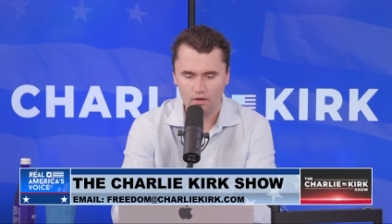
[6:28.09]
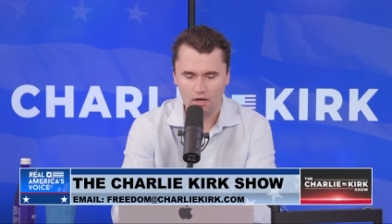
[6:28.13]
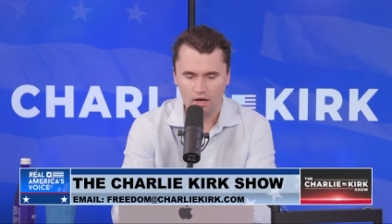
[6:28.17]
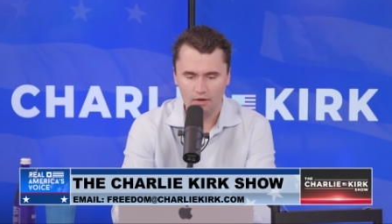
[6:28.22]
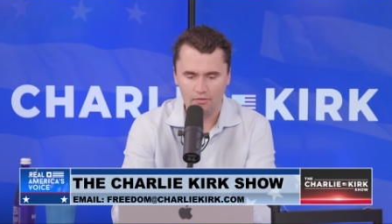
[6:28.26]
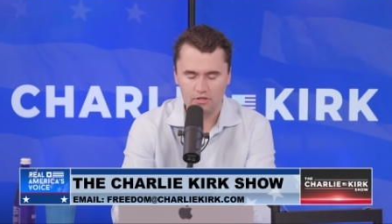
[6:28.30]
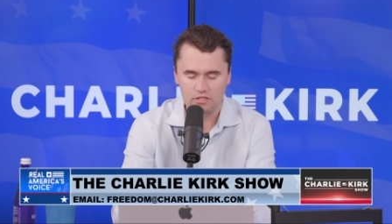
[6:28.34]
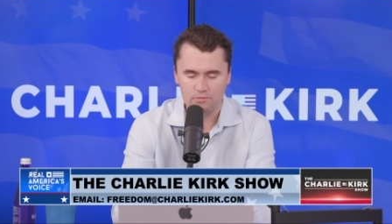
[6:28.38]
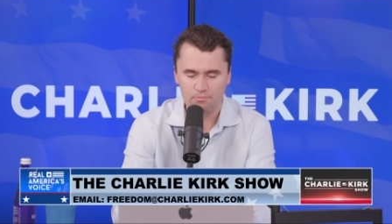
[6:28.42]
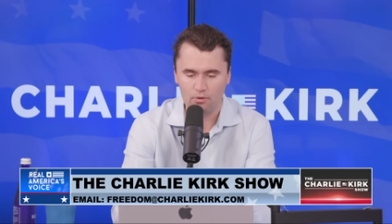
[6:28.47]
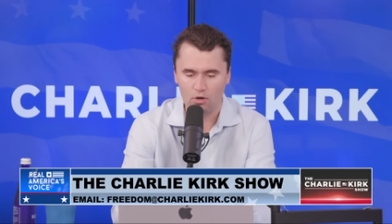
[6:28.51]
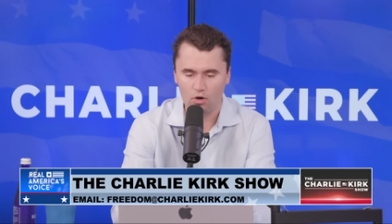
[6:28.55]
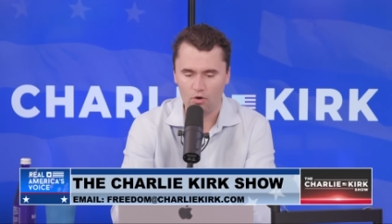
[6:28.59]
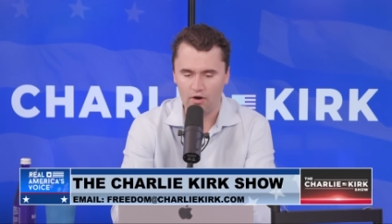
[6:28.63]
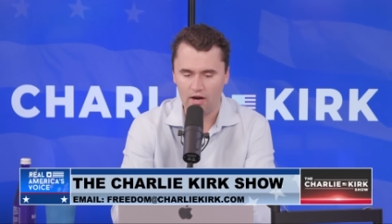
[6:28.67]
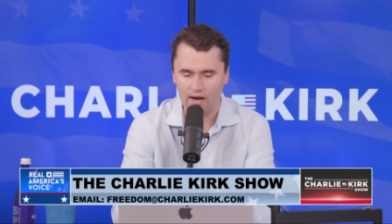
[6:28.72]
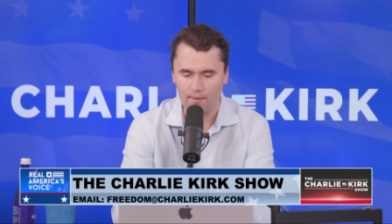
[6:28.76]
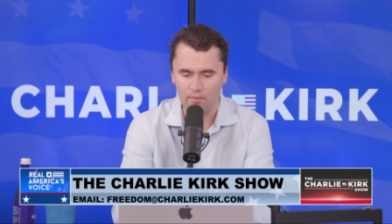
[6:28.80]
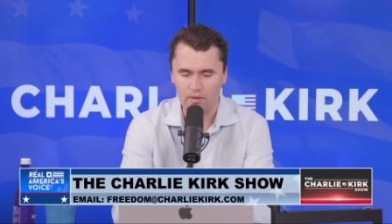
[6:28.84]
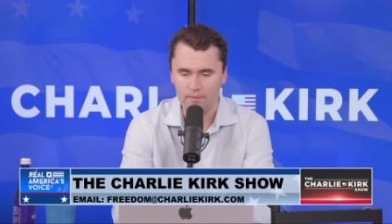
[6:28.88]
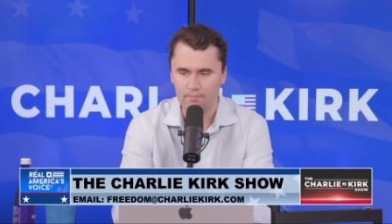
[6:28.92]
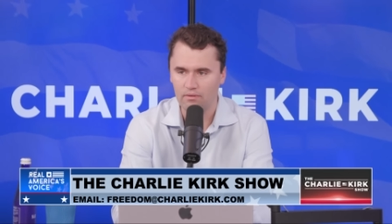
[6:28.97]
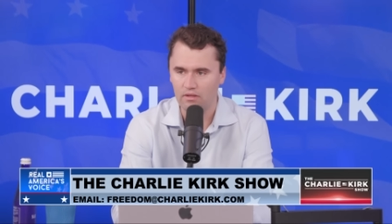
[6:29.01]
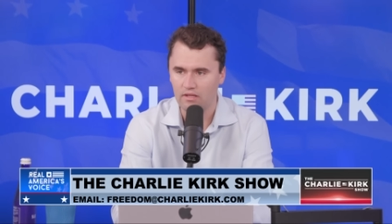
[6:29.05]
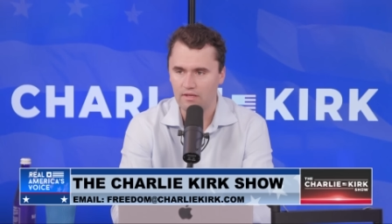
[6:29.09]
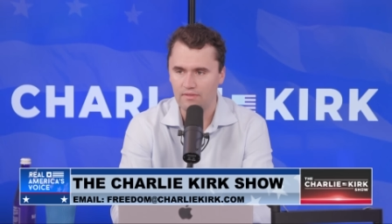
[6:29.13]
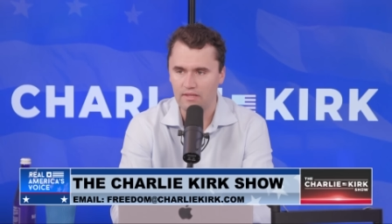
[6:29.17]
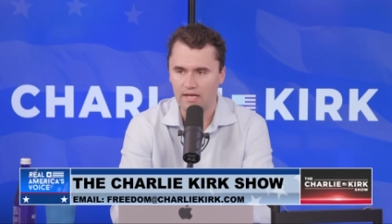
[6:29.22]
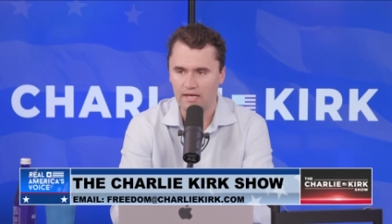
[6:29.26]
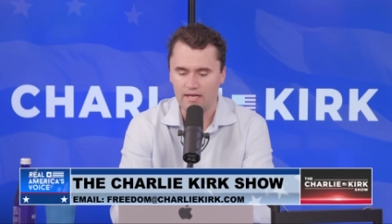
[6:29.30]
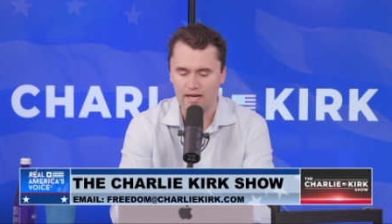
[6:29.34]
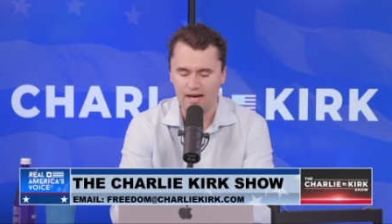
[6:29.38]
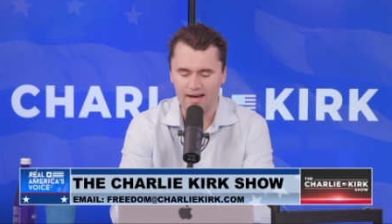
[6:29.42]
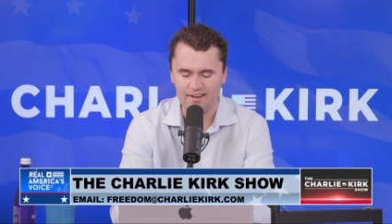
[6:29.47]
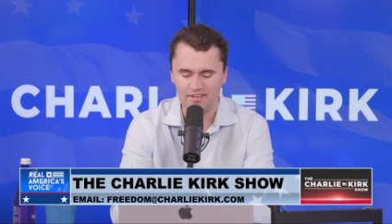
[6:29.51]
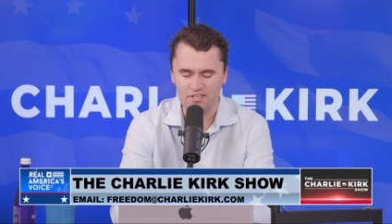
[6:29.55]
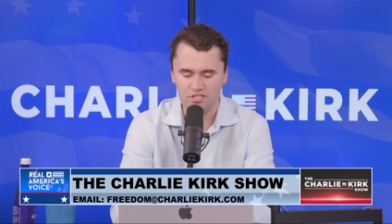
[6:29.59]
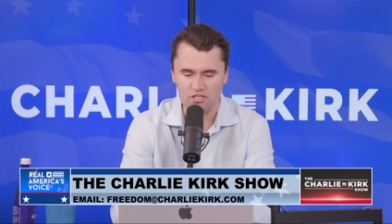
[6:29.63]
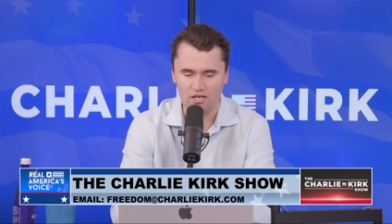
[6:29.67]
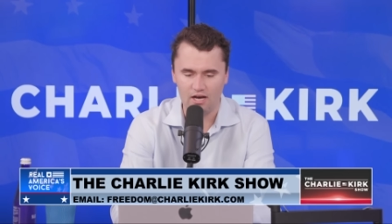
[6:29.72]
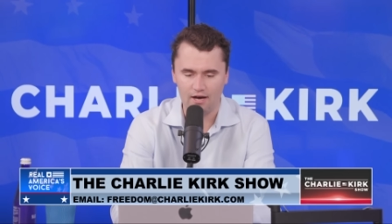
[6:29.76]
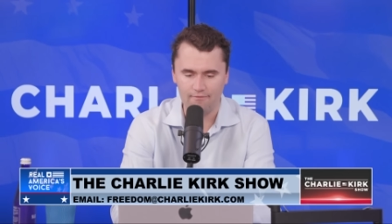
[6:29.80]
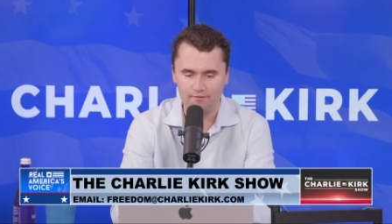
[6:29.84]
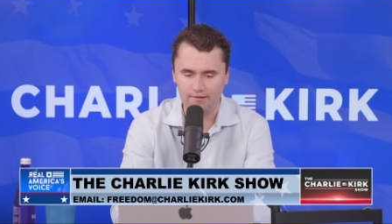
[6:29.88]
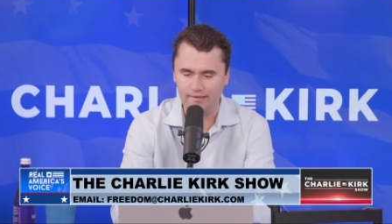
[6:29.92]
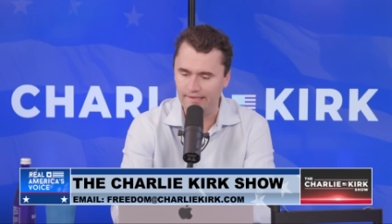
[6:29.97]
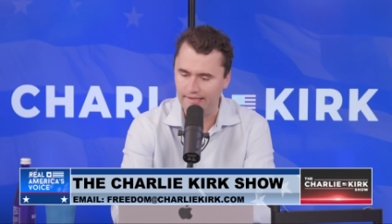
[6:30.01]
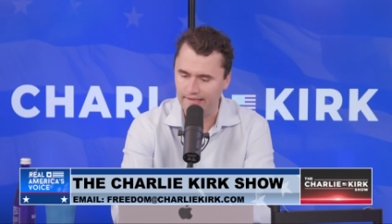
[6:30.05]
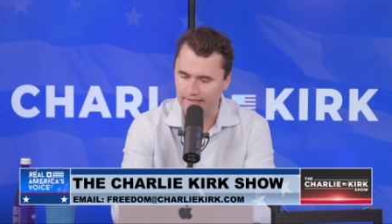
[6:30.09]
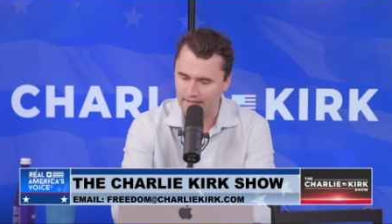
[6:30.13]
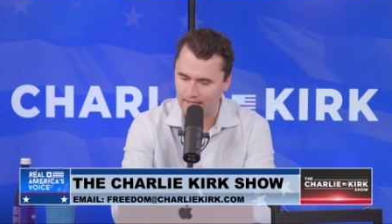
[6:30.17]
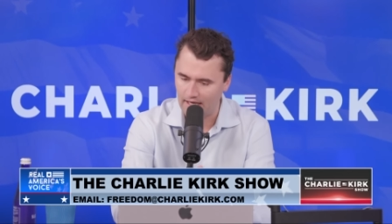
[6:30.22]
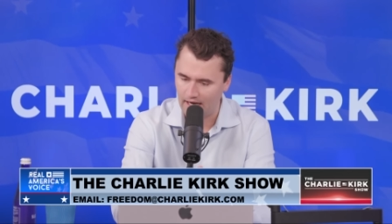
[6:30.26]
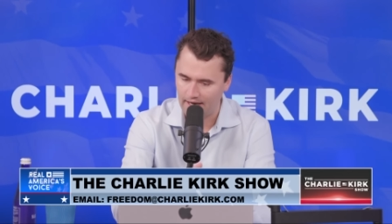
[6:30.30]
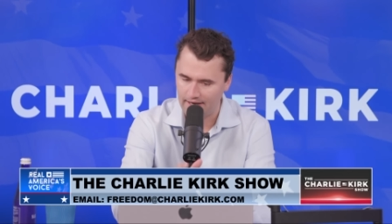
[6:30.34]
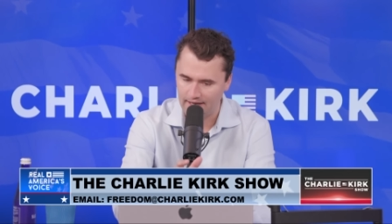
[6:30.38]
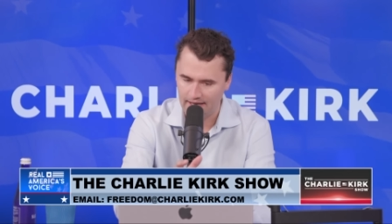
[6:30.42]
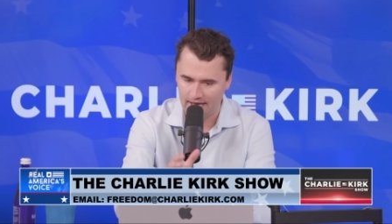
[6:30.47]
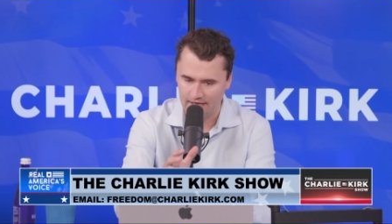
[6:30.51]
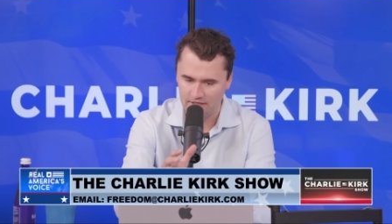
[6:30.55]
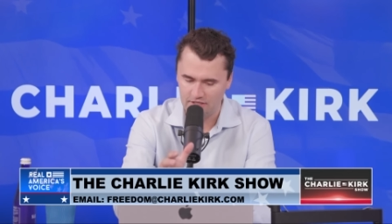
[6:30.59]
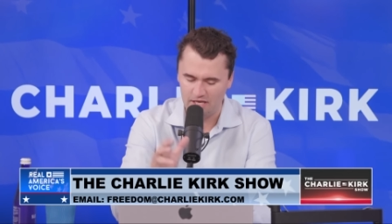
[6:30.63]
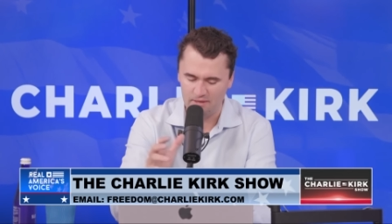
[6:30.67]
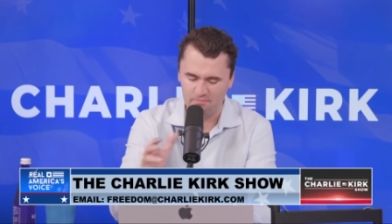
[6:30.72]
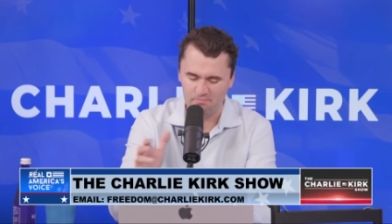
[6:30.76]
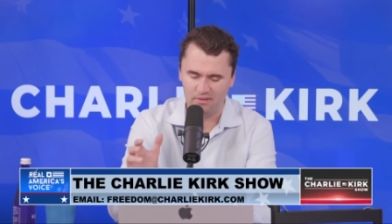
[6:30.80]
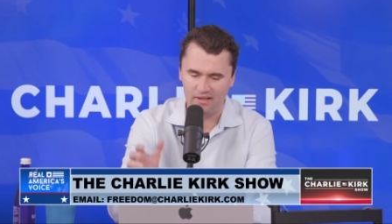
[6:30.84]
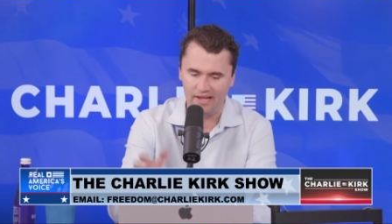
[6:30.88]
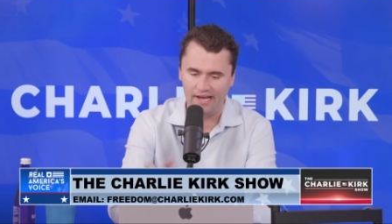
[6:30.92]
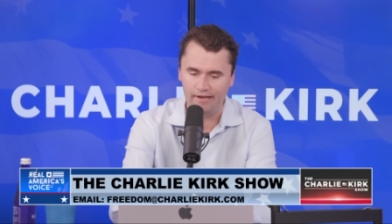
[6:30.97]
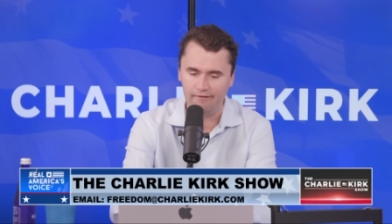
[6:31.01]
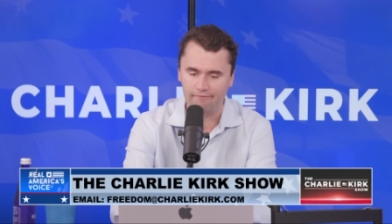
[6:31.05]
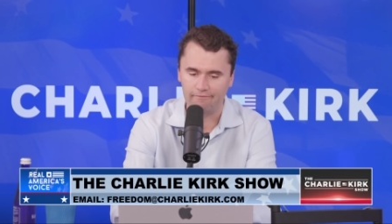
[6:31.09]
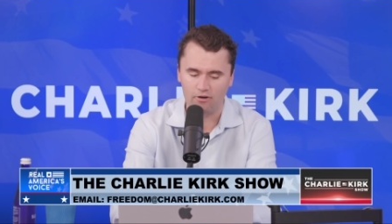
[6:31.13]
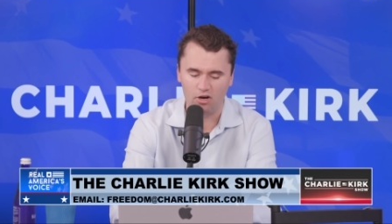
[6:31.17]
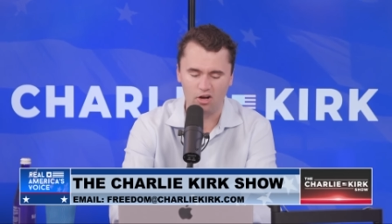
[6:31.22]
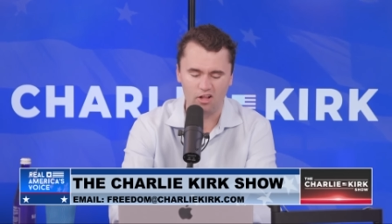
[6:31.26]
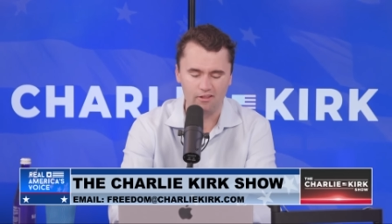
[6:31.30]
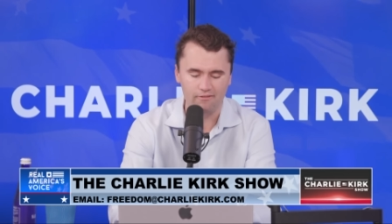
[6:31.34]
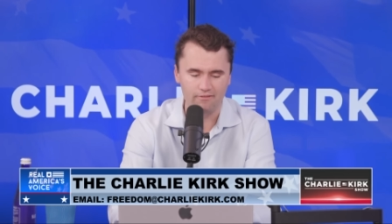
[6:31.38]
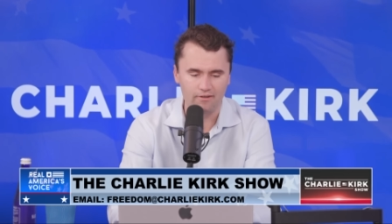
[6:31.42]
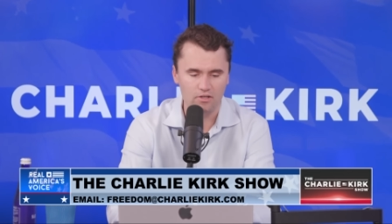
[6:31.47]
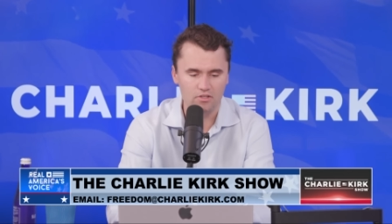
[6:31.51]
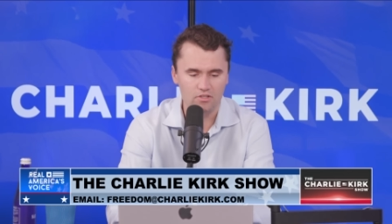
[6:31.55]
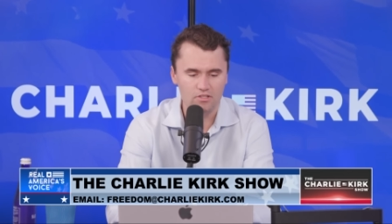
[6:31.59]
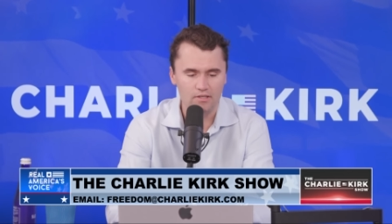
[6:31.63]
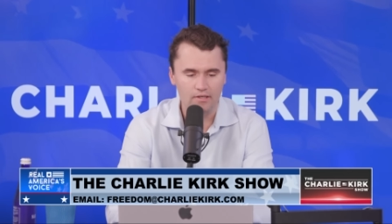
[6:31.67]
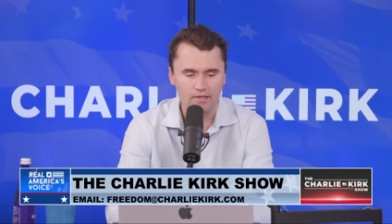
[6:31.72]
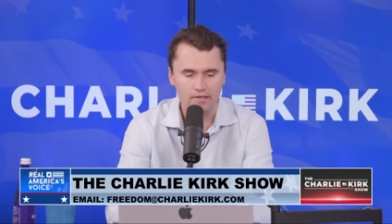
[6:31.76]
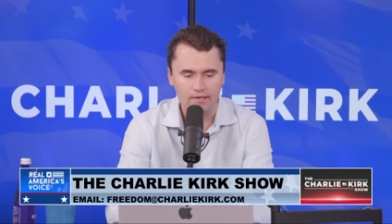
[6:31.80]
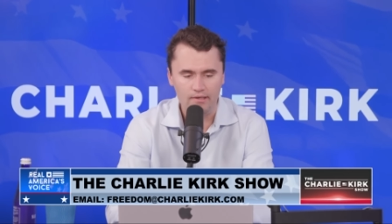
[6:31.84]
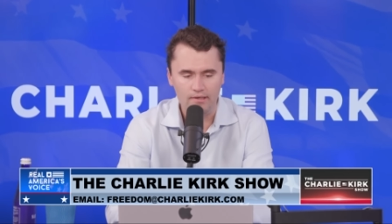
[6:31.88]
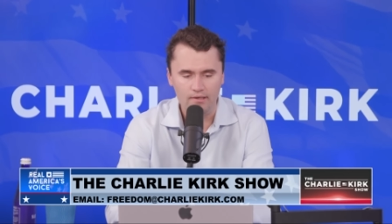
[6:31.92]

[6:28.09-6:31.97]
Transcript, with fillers: on this program, we believe that God is sovereign and that God has a plan for all of us